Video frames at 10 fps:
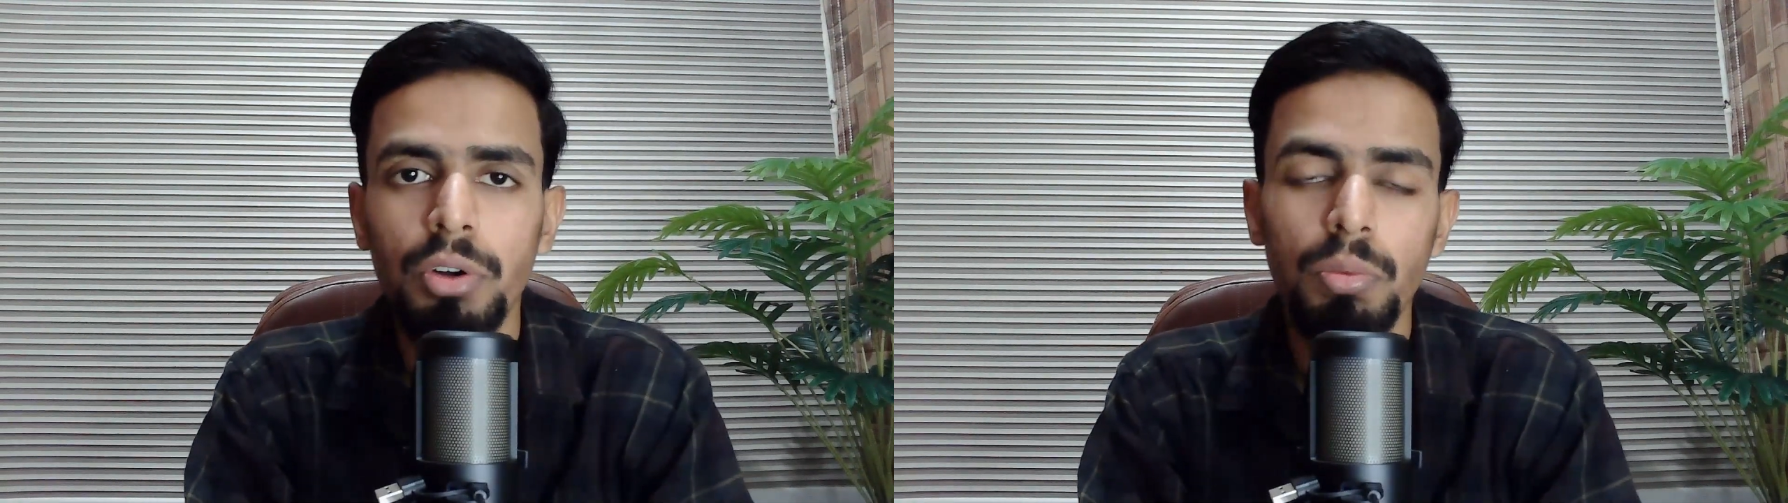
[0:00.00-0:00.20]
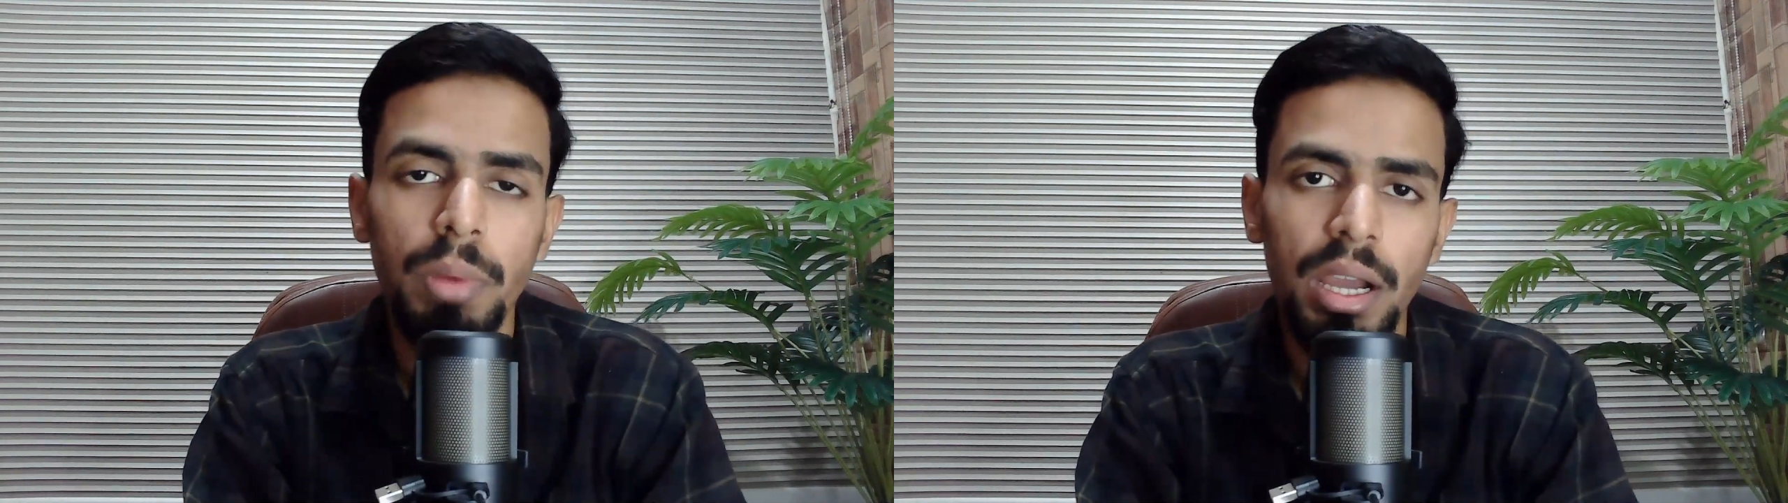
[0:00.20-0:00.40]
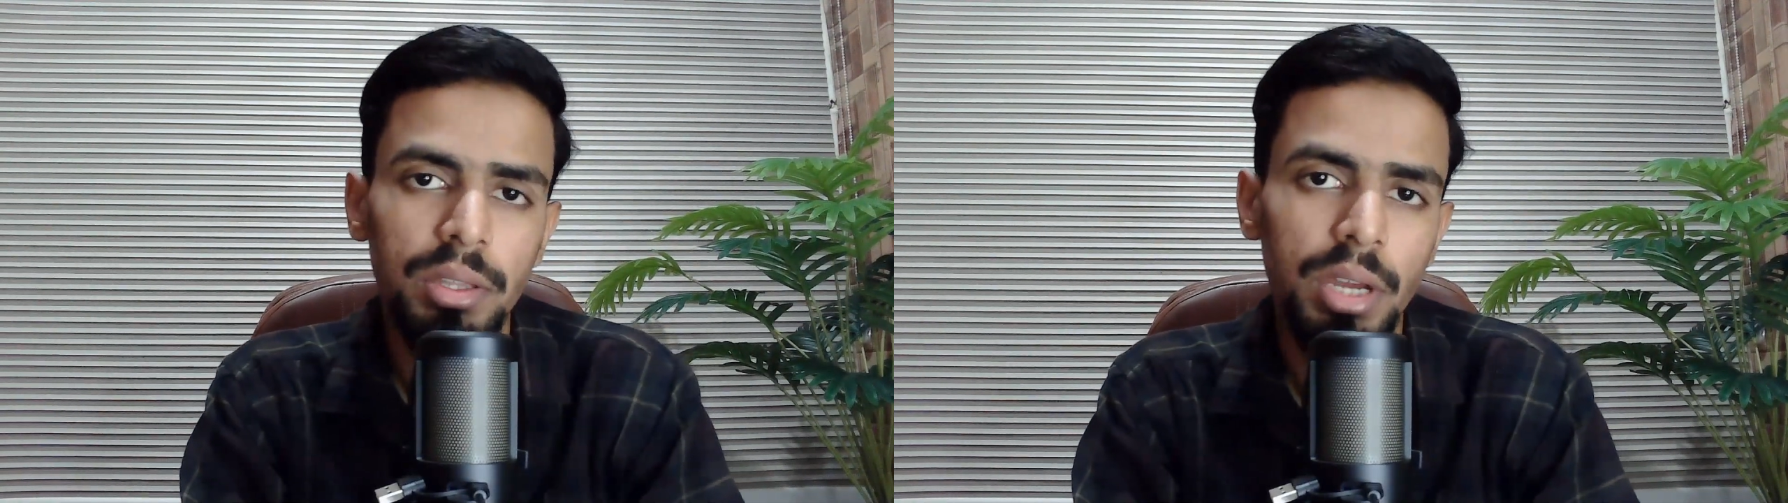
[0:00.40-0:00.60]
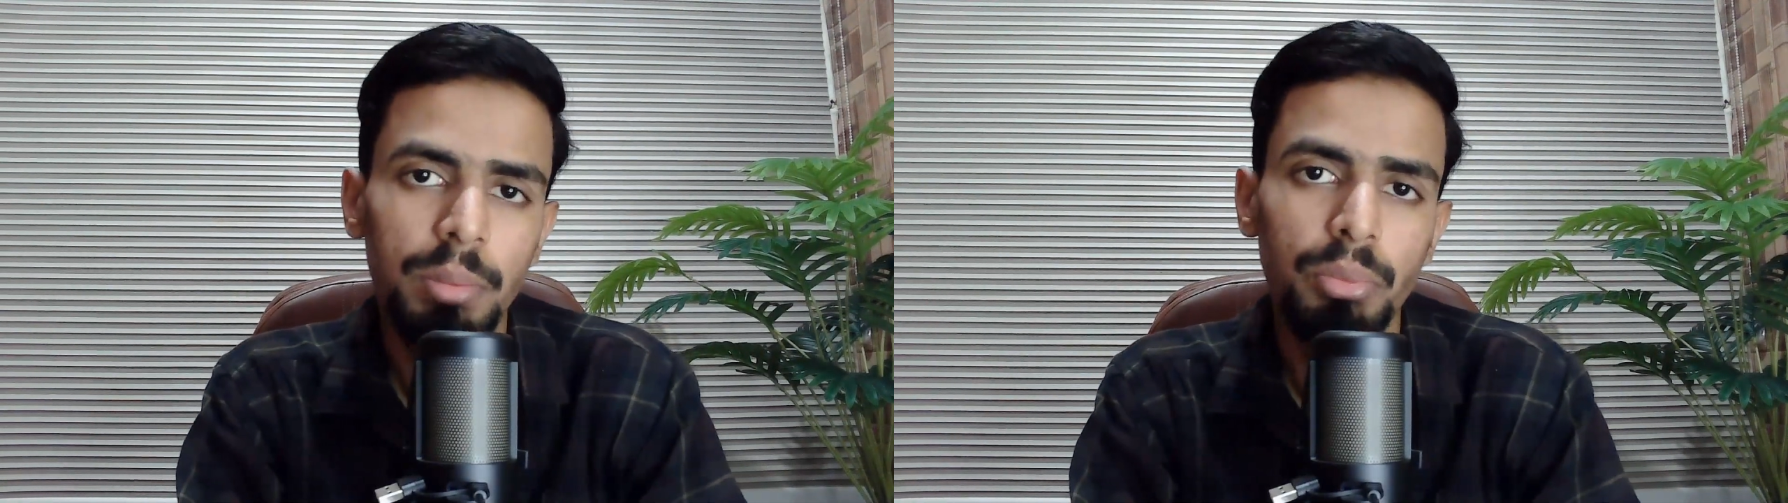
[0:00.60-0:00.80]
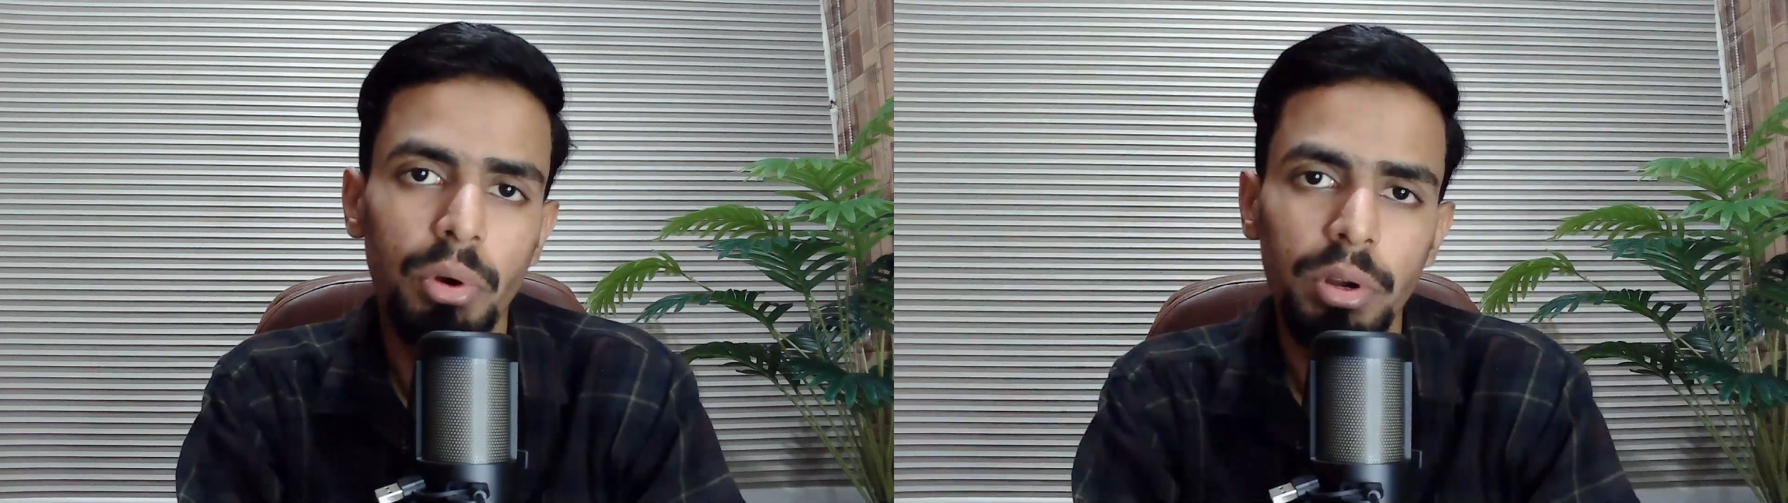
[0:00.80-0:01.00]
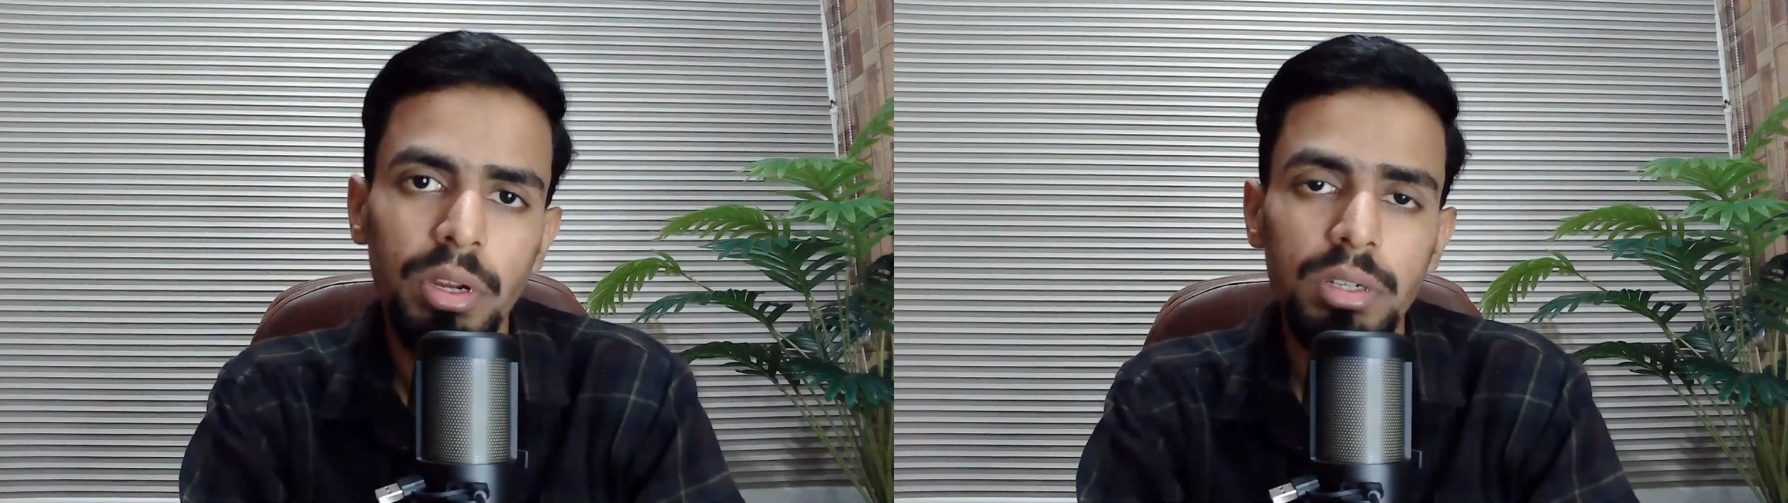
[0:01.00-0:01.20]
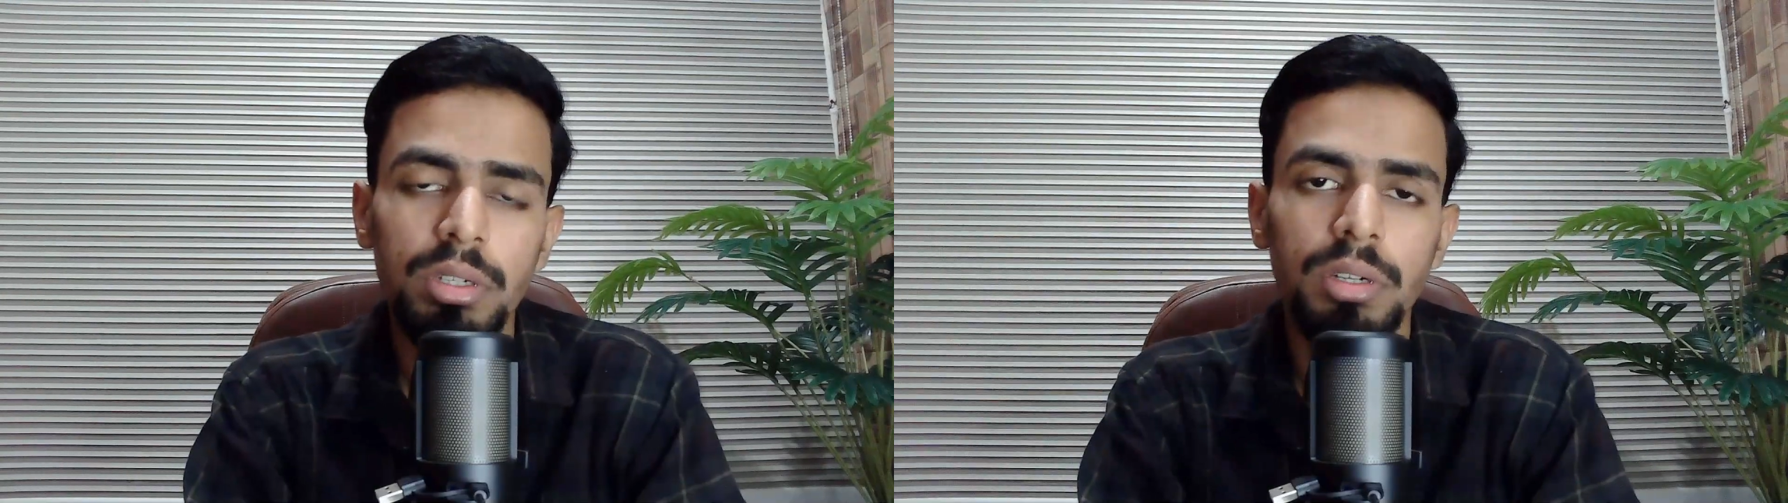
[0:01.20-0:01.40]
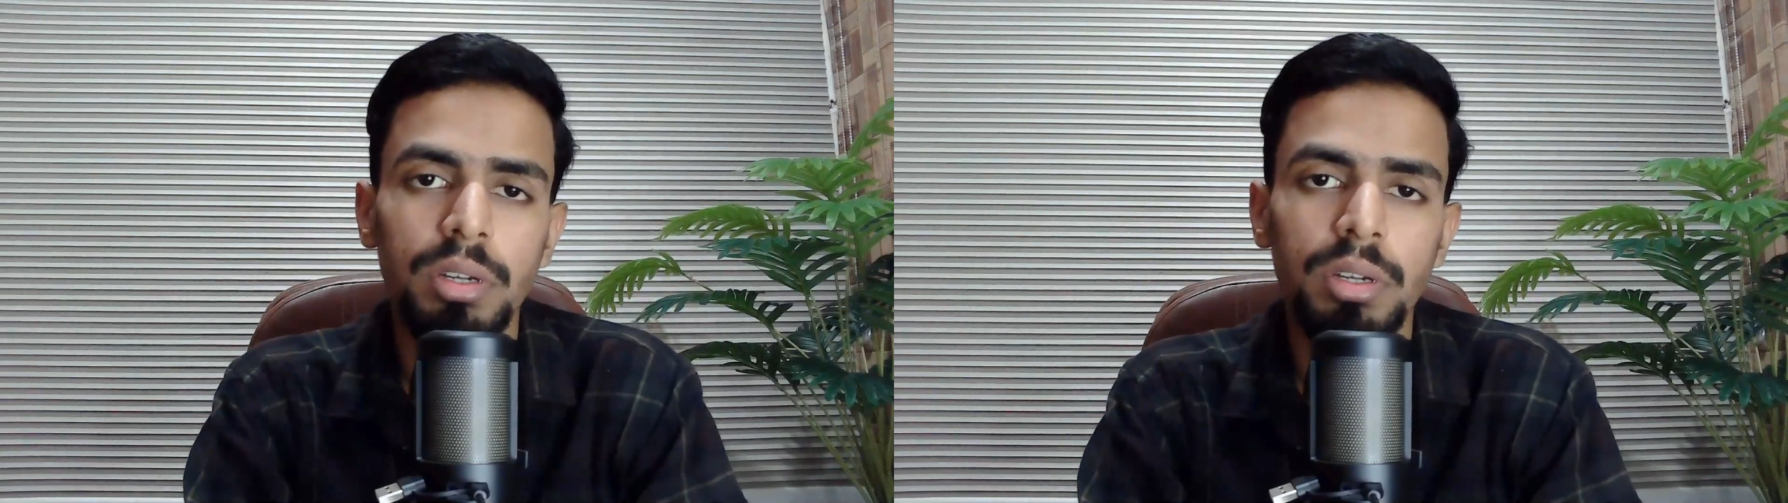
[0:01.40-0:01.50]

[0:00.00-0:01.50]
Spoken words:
to buy that product